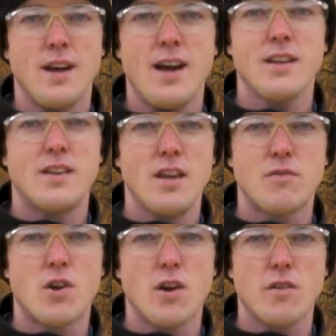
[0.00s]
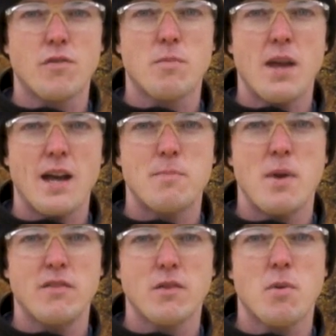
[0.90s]
Hi, Dave Girding from CAT
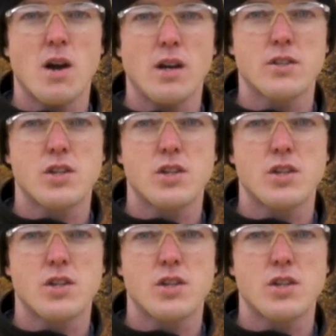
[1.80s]
Paving Products